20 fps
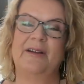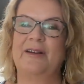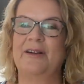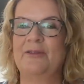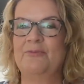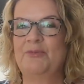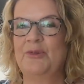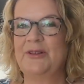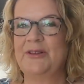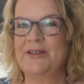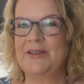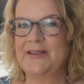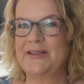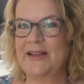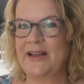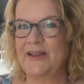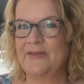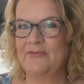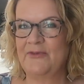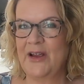I wouldn't
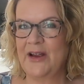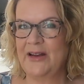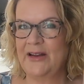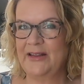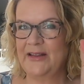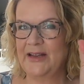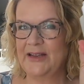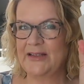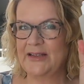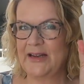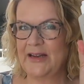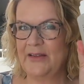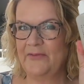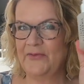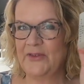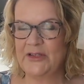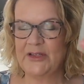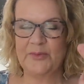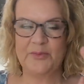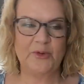say really there's any
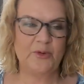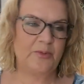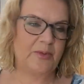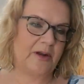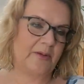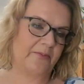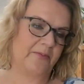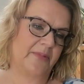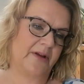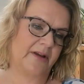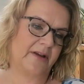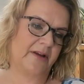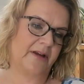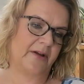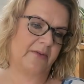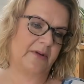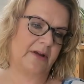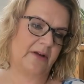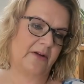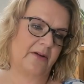visible plumping
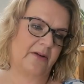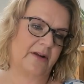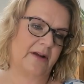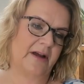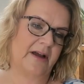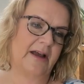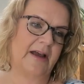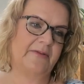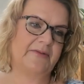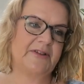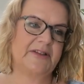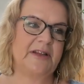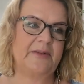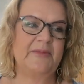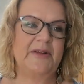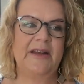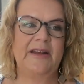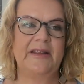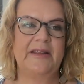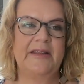going on. I have to, I'm
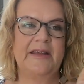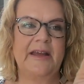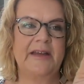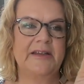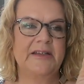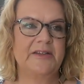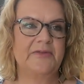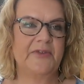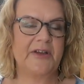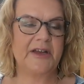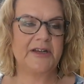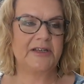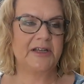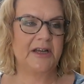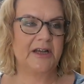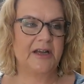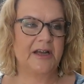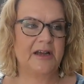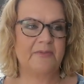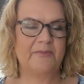nearly at the end of it,
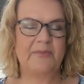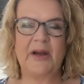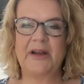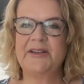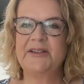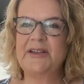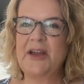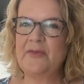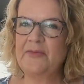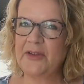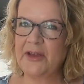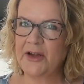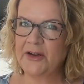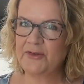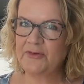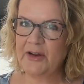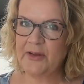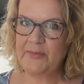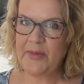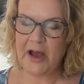but I don't think
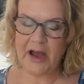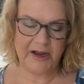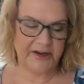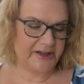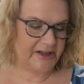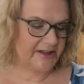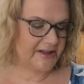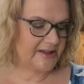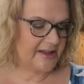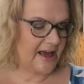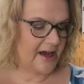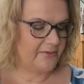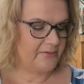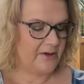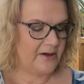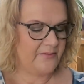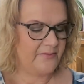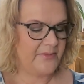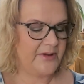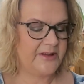I'd repurchase that
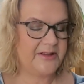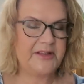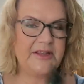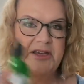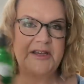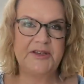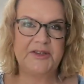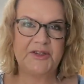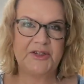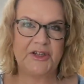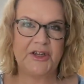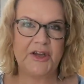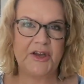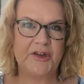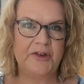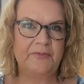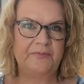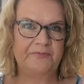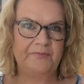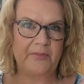one. But these
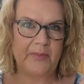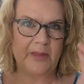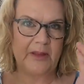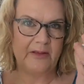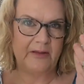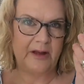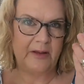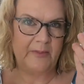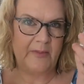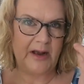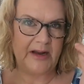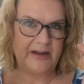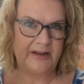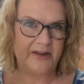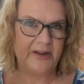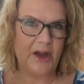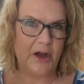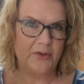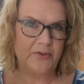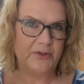two are my
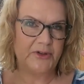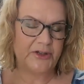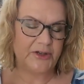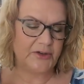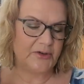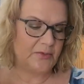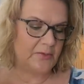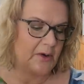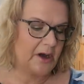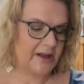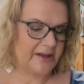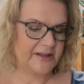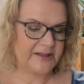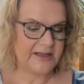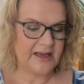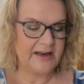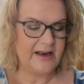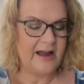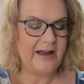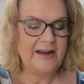go-to ones.
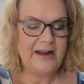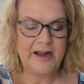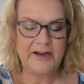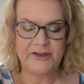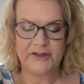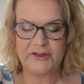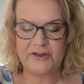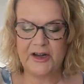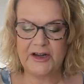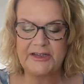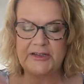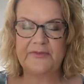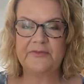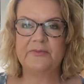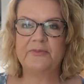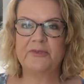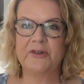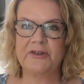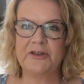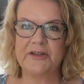I, li I like to try
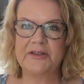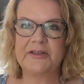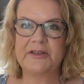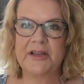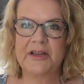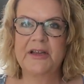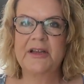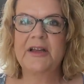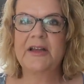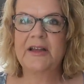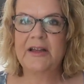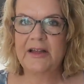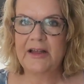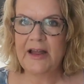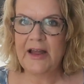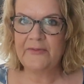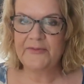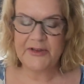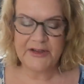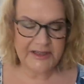different products
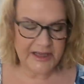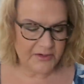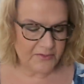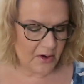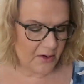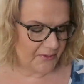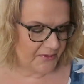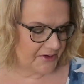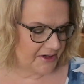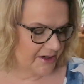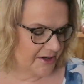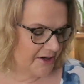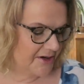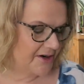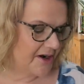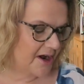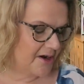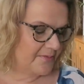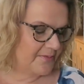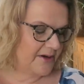every so often, you
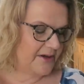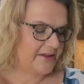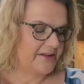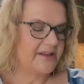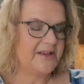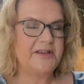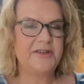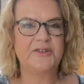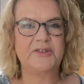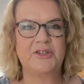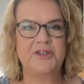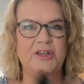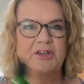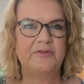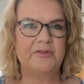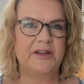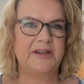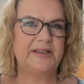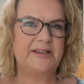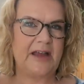know, but these
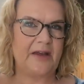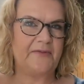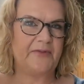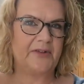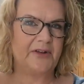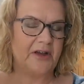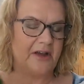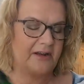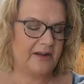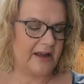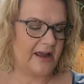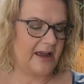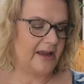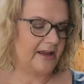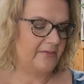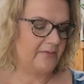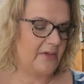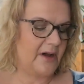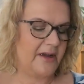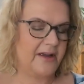two are
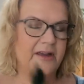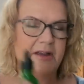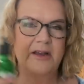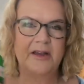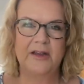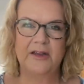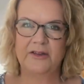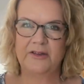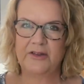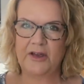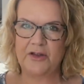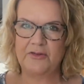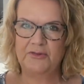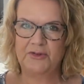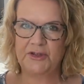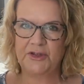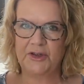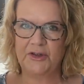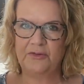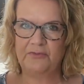definitely my
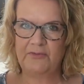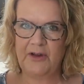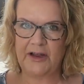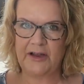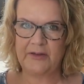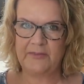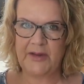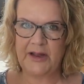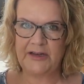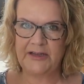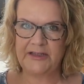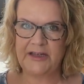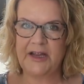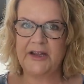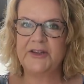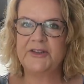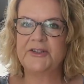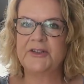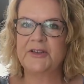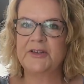go-to
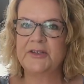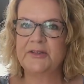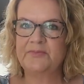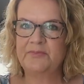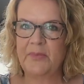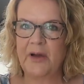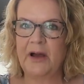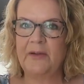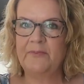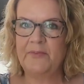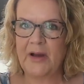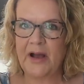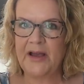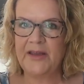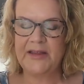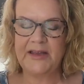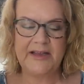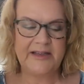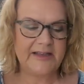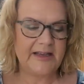recommendations. I buy
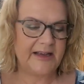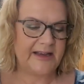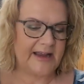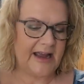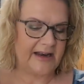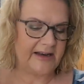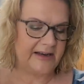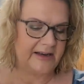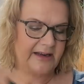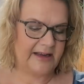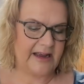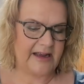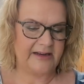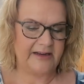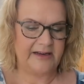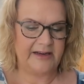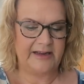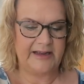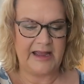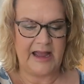these again and again
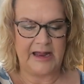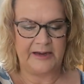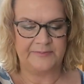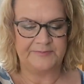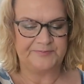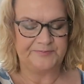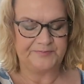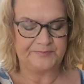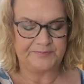and again.